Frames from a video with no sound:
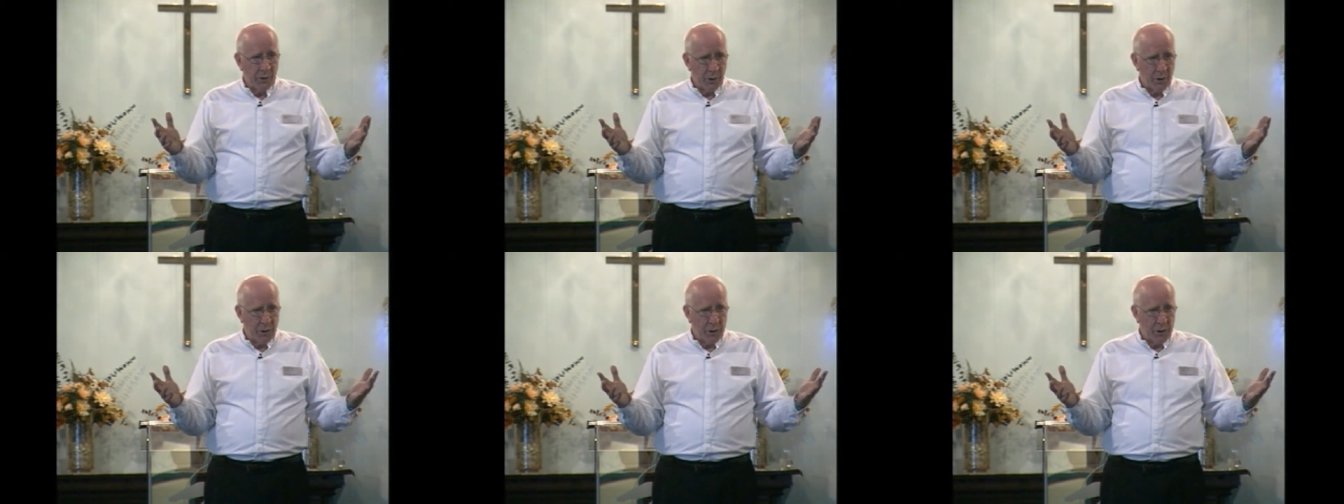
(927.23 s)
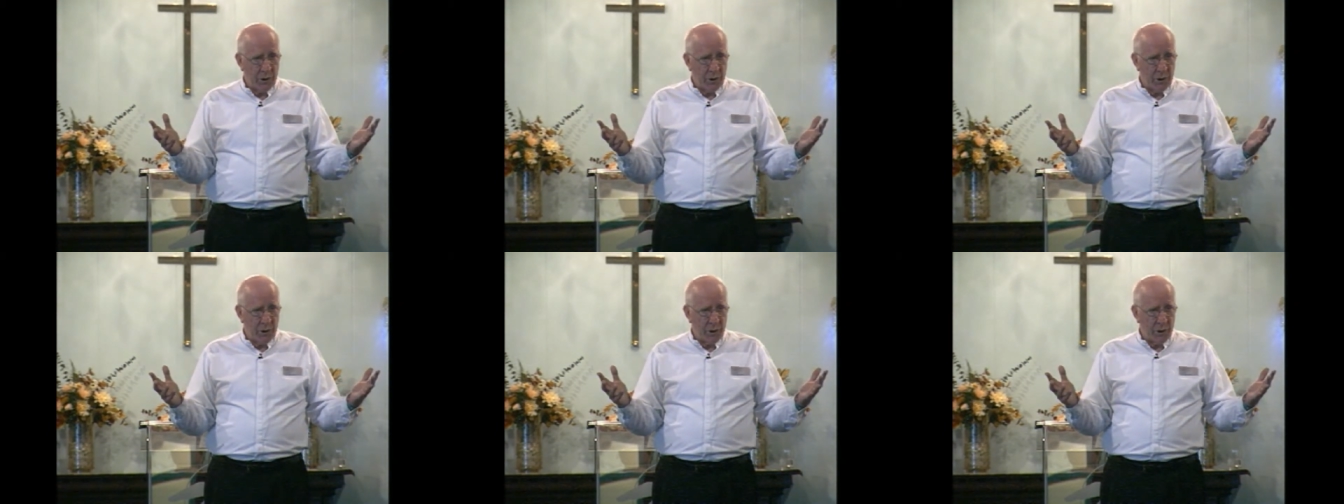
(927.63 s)

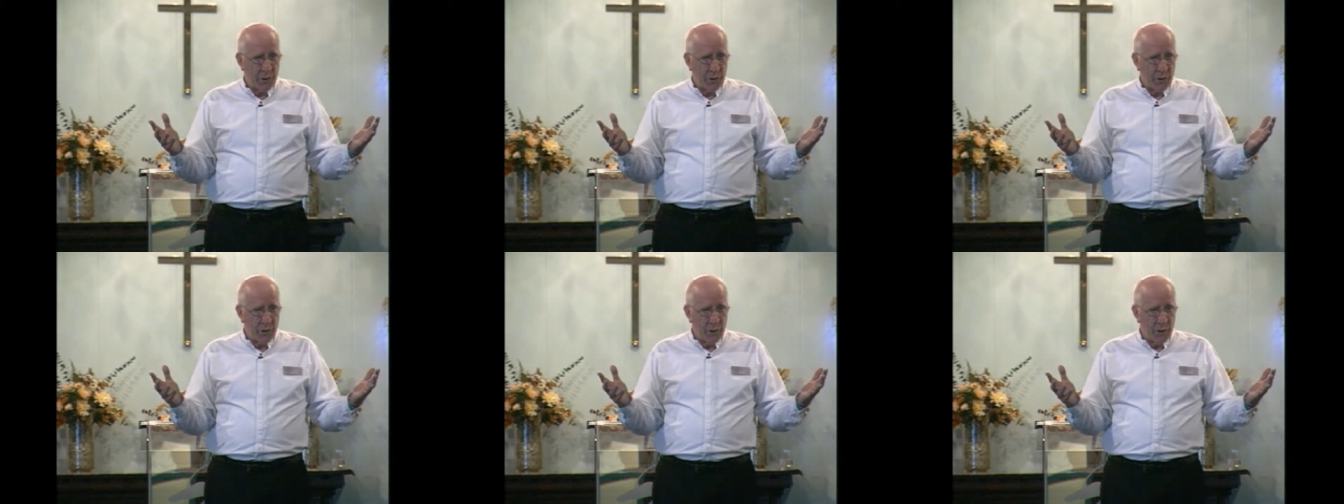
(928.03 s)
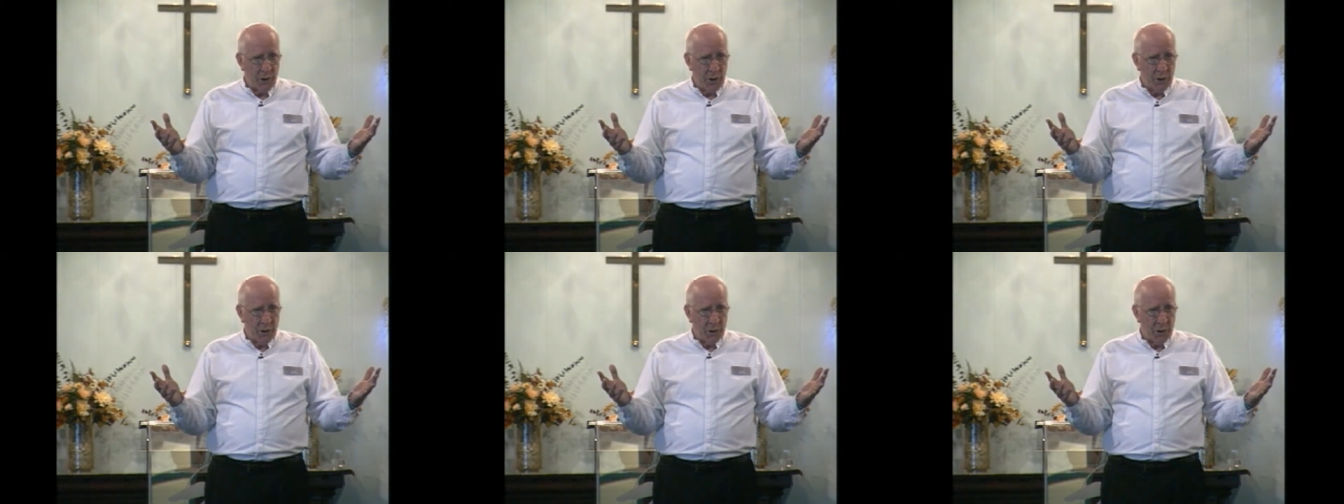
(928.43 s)
touching
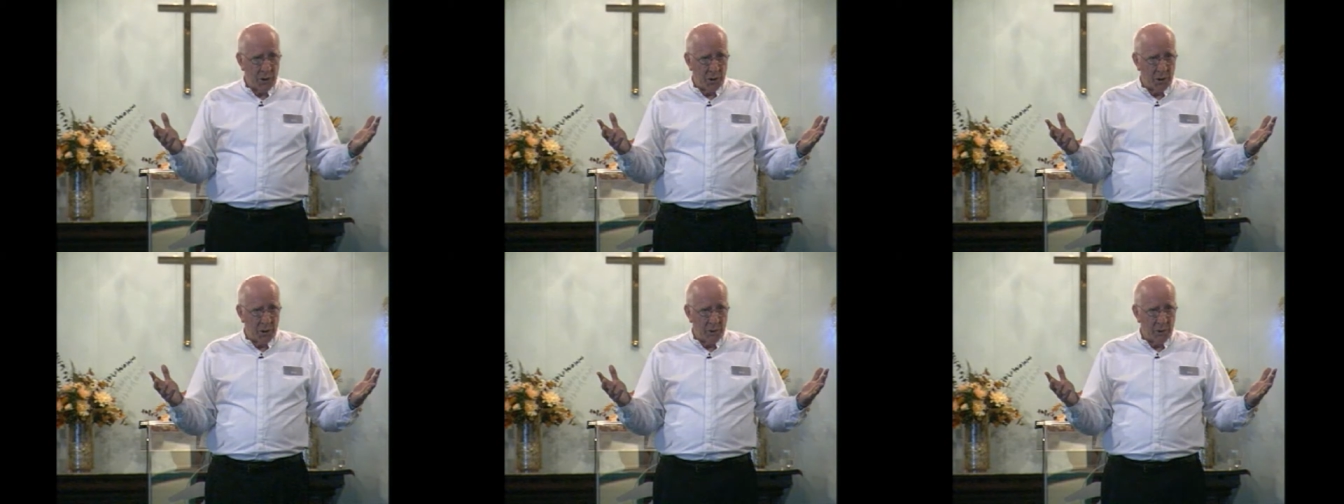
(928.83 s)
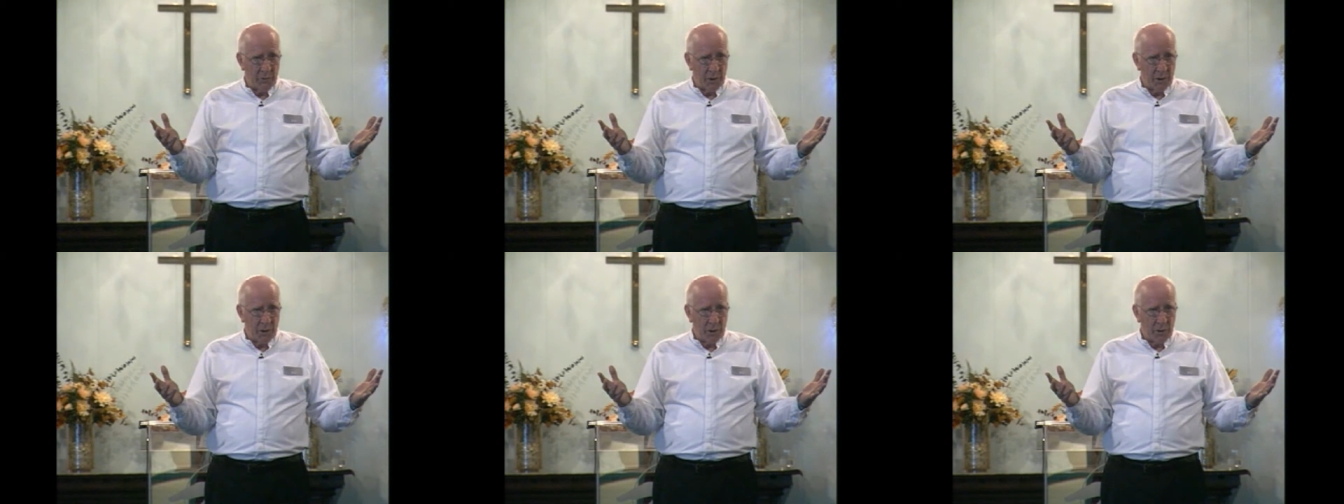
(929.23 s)
each and every one
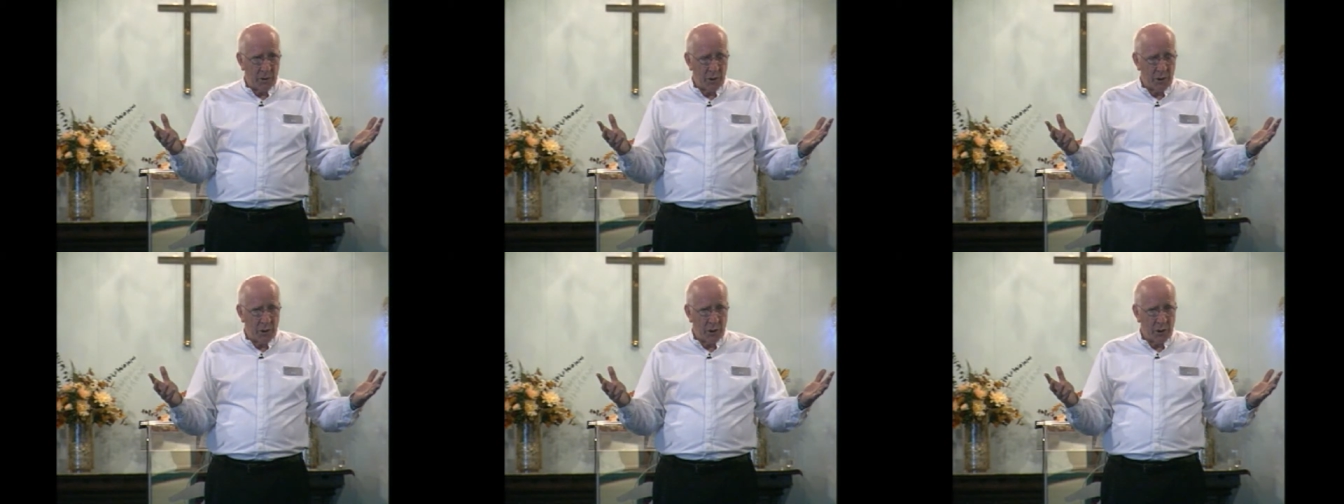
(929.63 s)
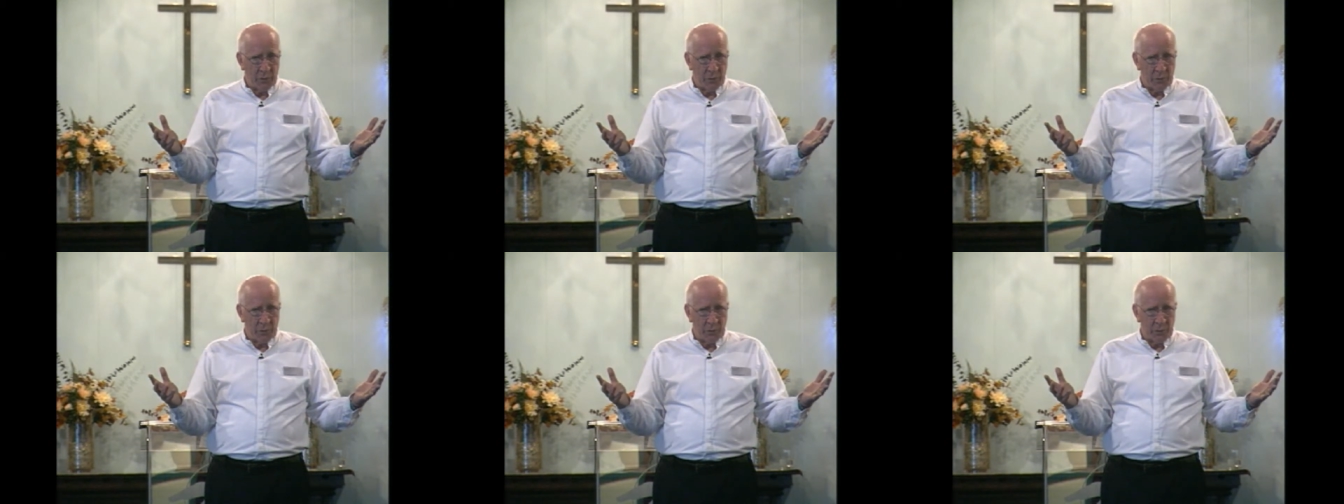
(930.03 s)
of God's
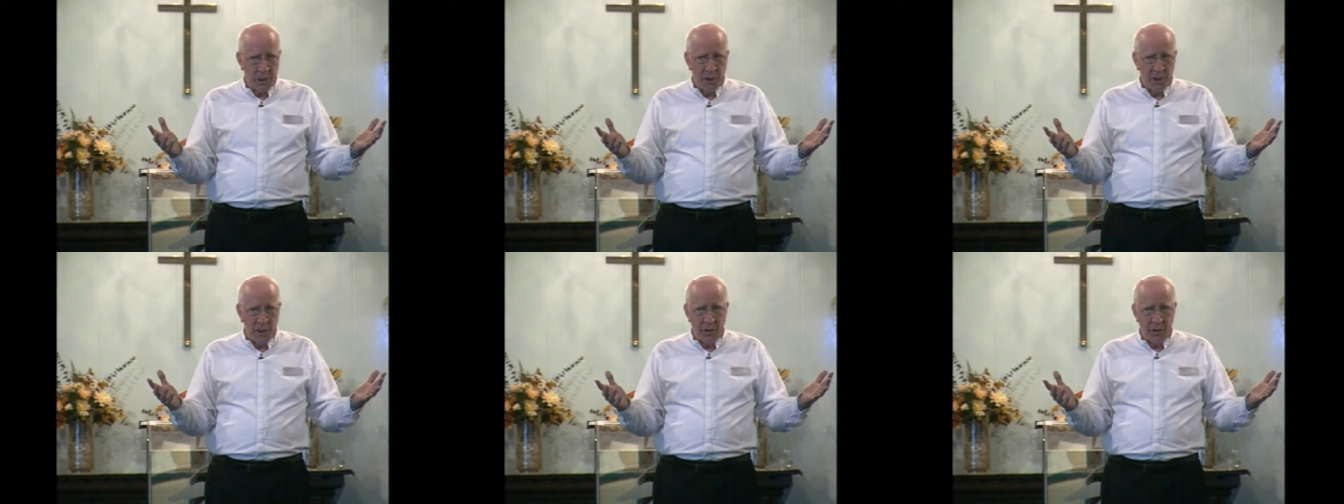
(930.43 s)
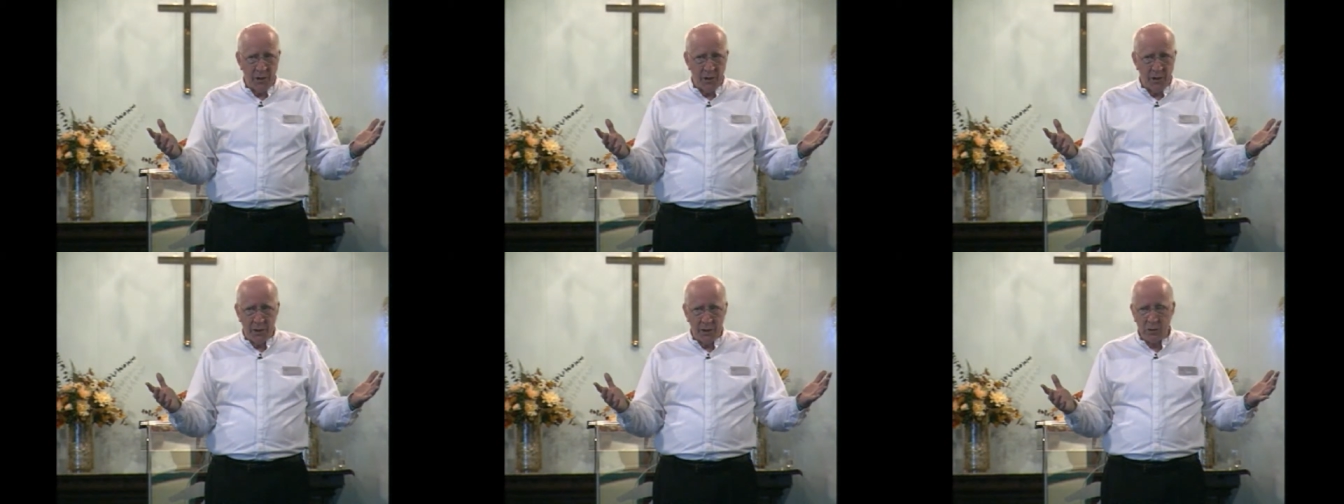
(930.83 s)
children in
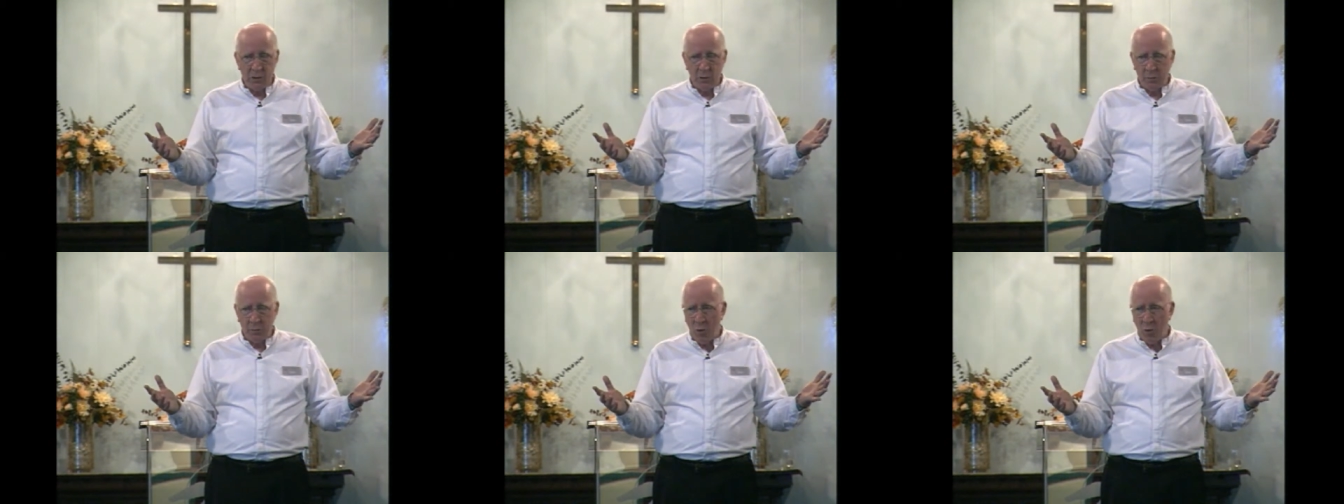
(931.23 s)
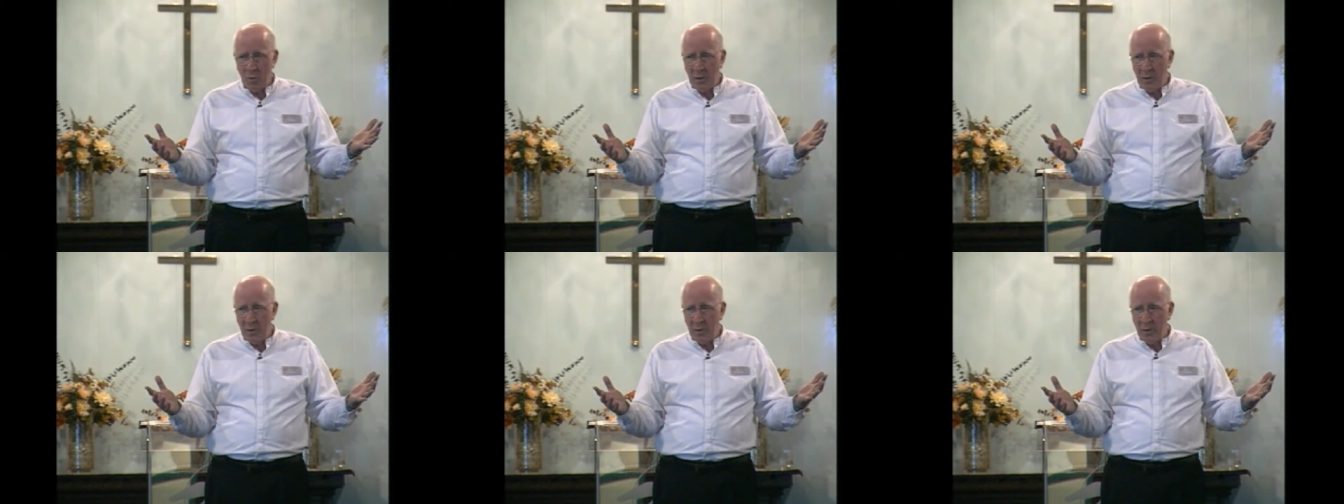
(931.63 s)
this
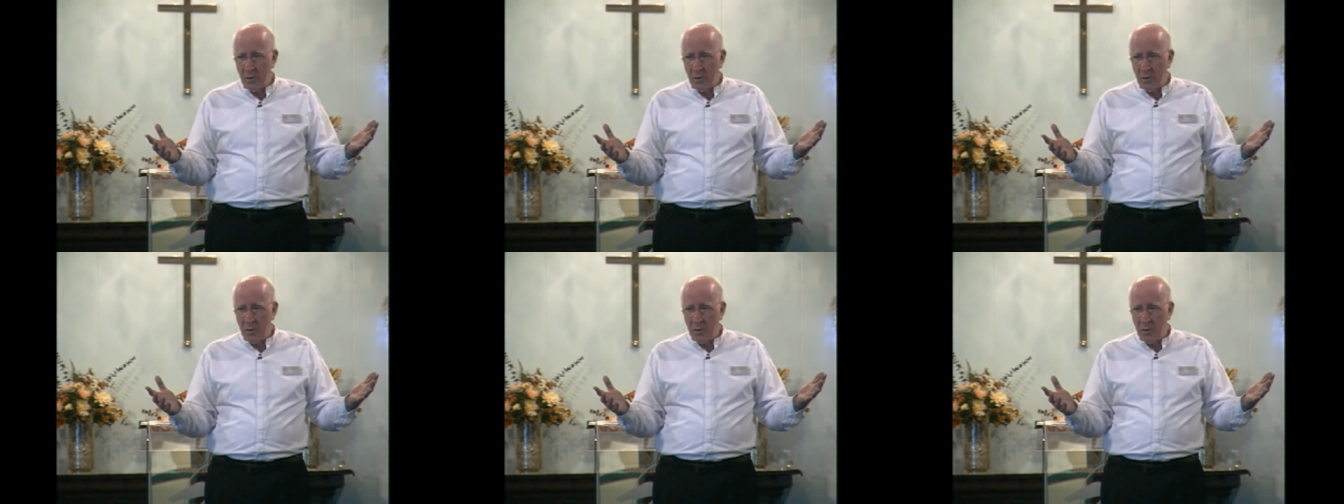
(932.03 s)
moment.